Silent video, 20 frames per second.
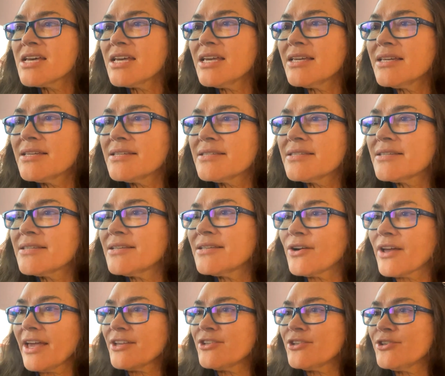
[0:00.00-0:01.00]
Is it
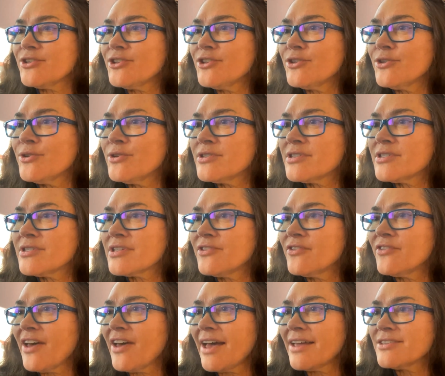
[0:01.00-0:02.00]
okay to use if
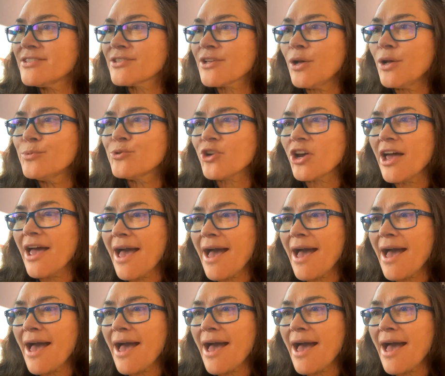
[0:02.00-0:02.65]
you've had Sculptra?